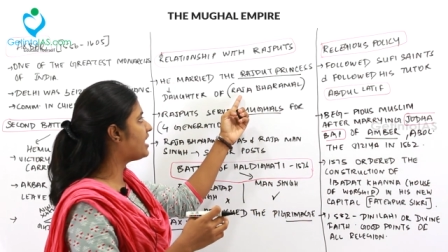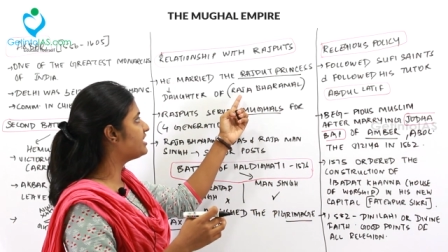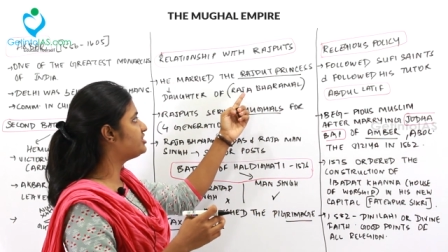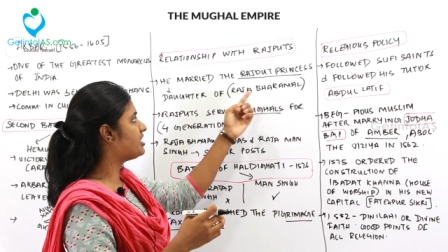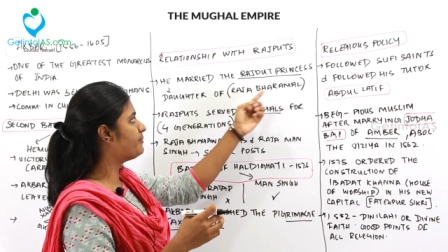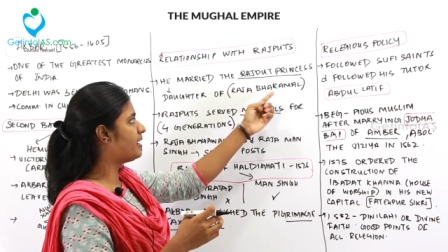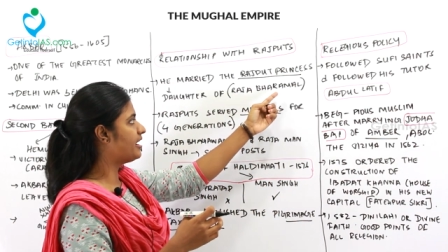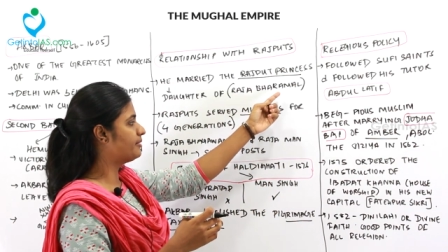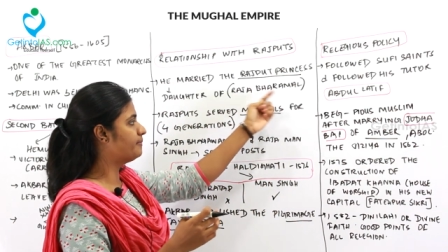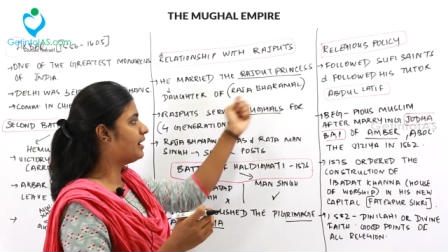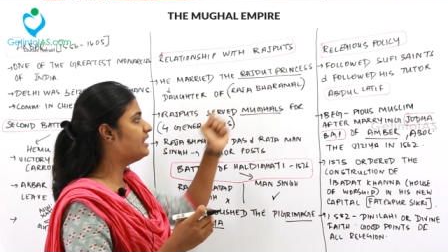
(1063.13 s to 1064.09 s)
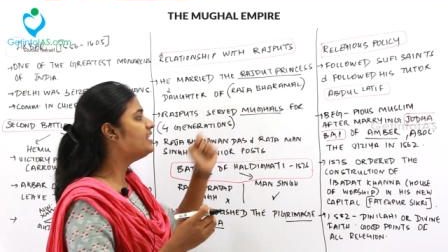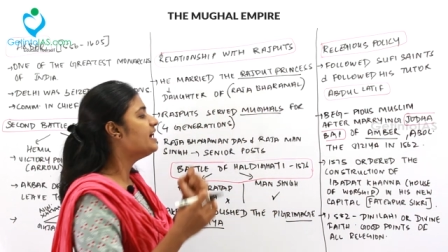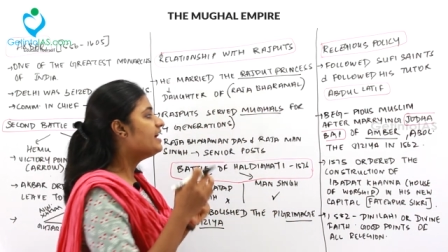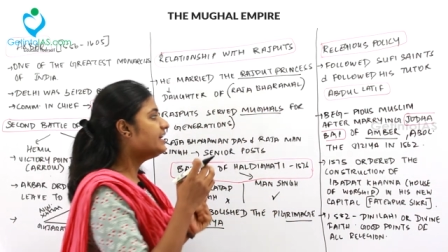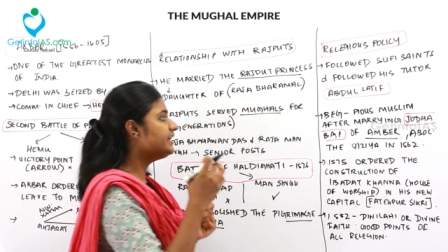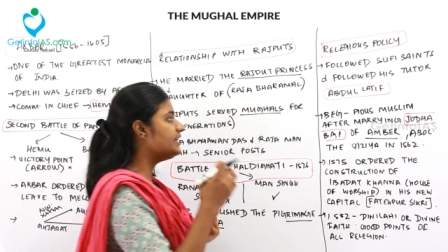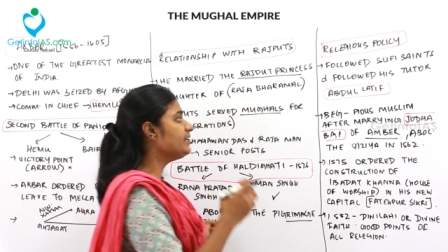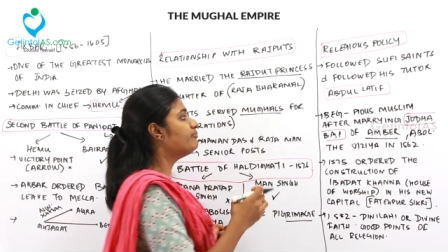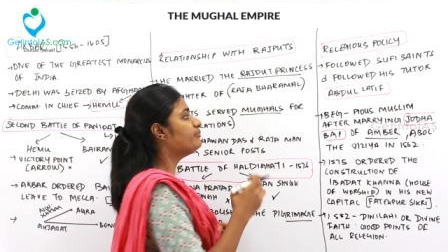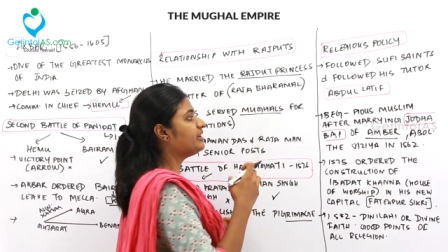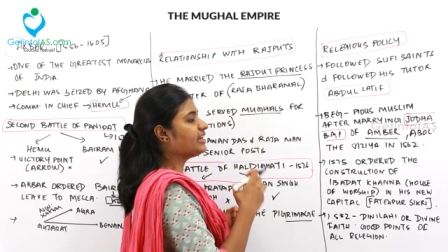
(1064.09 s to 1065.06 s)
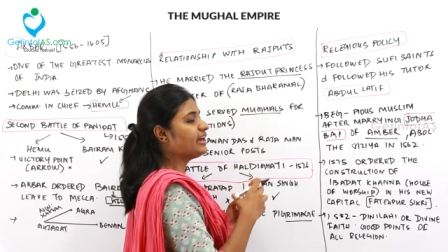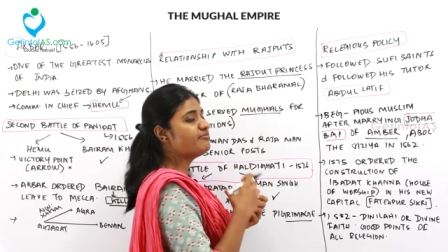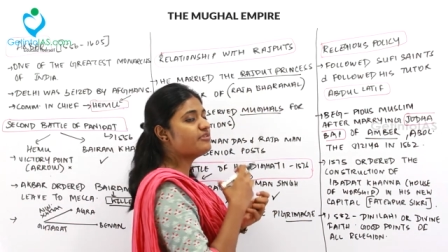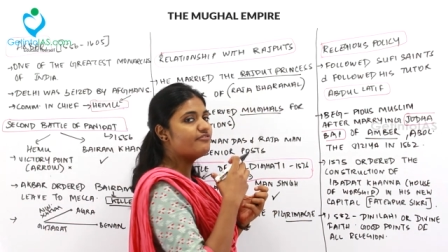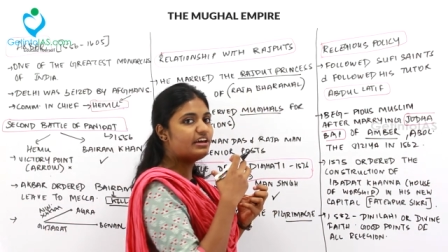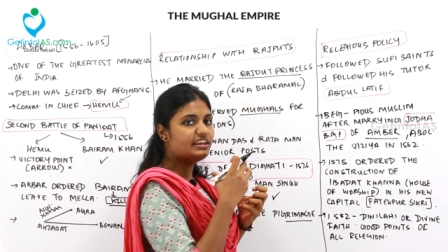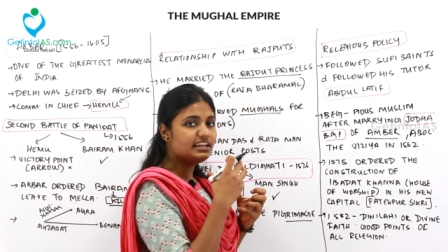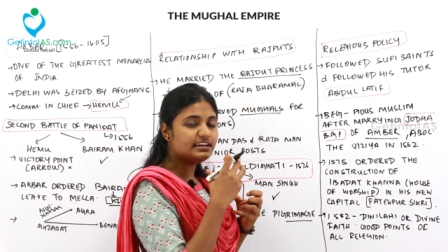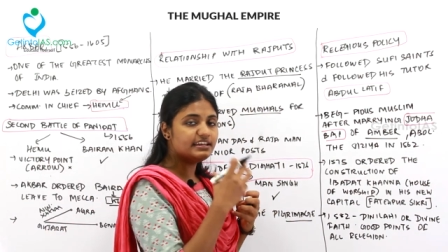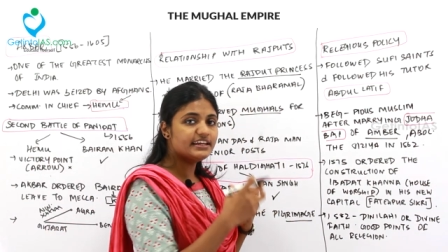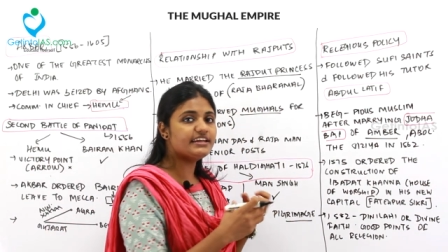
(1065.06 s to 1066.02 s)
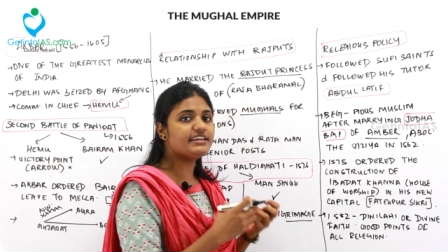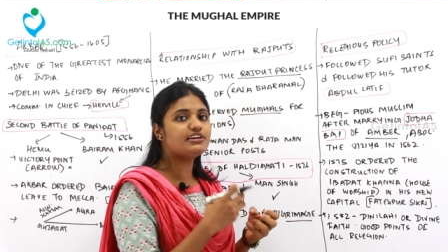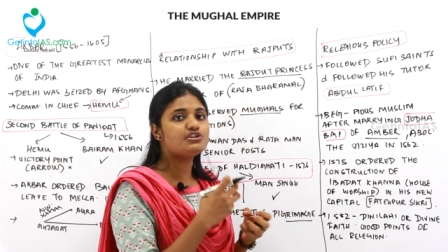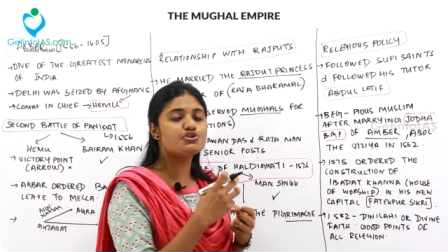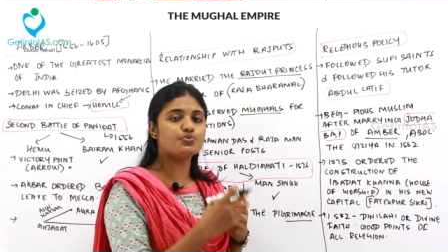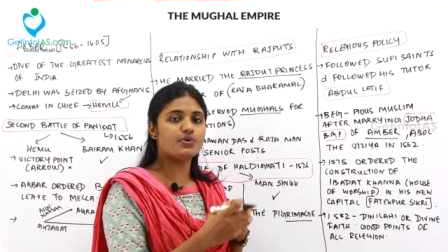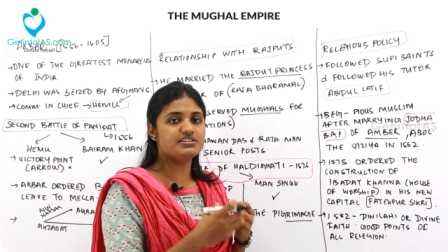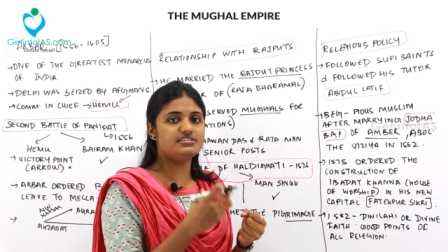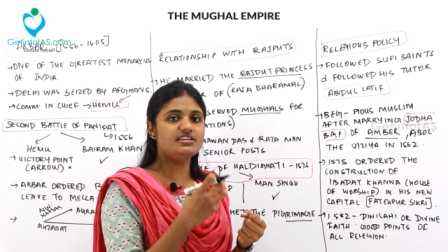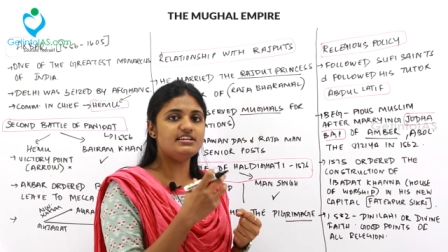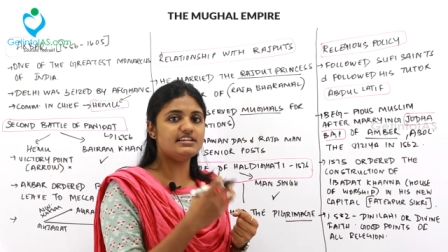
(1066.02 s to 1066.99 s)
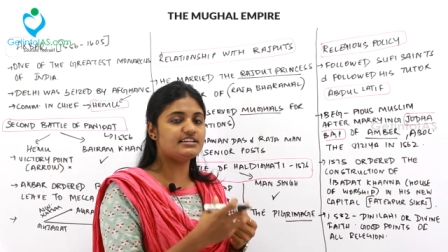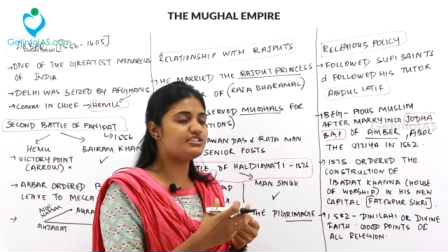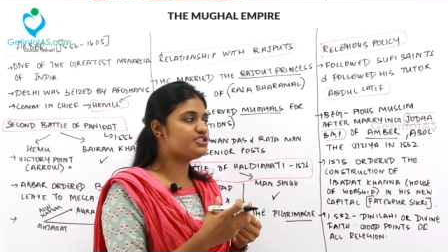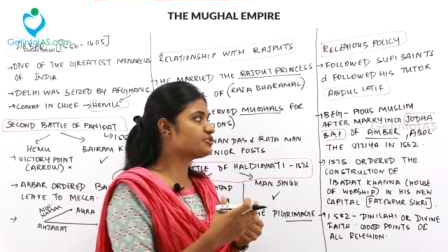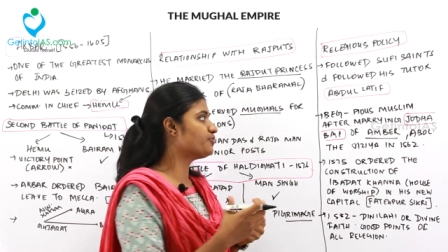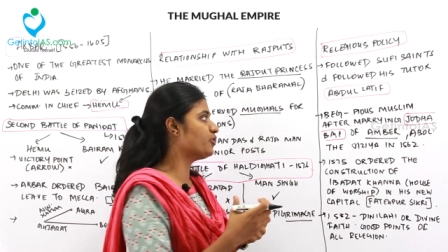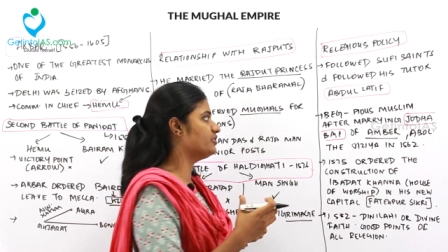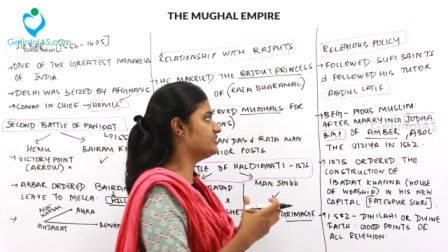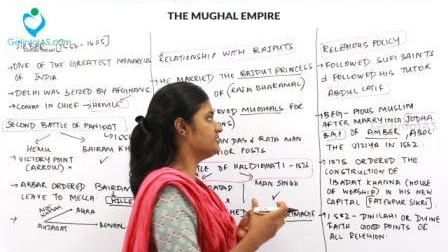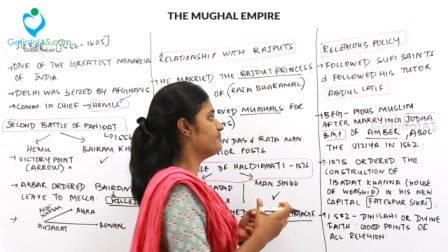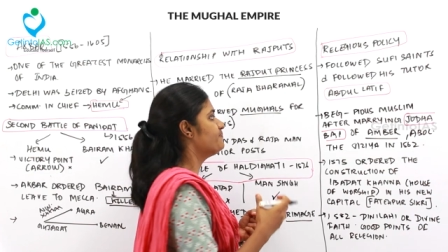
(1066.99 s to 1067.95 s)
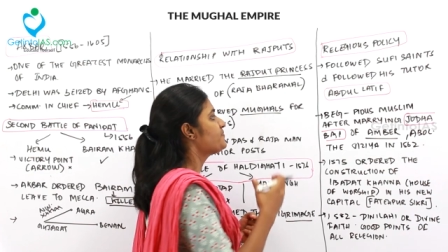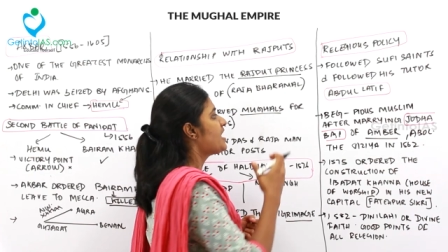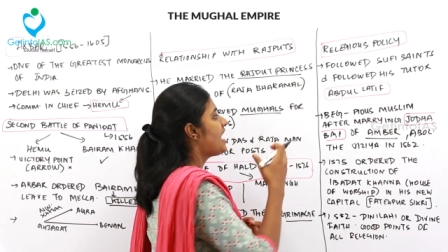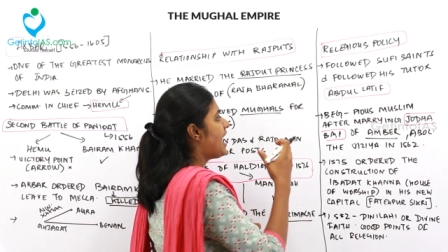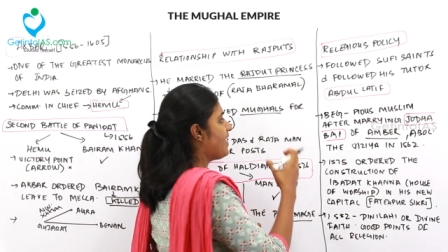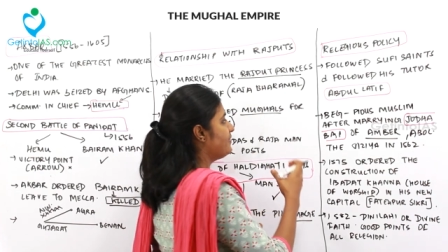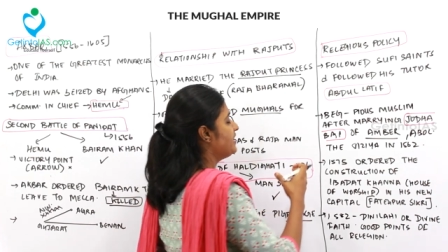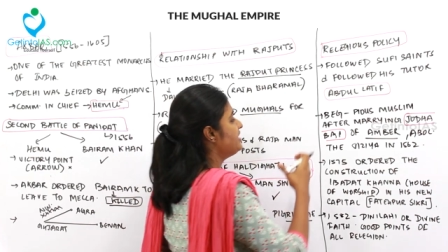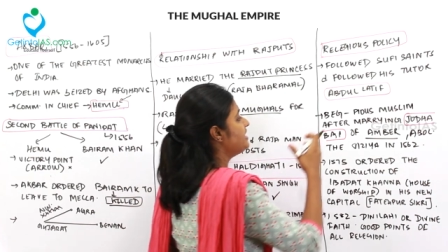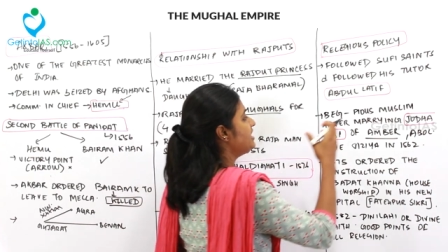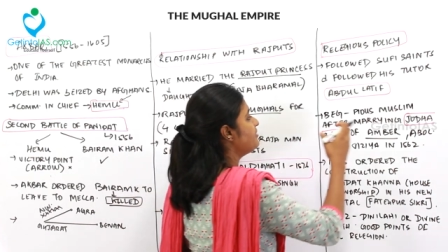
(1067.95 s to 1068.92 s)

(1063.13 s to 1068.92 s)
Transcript: Raja Barhamal, he became very lenient towards the religious policy. And then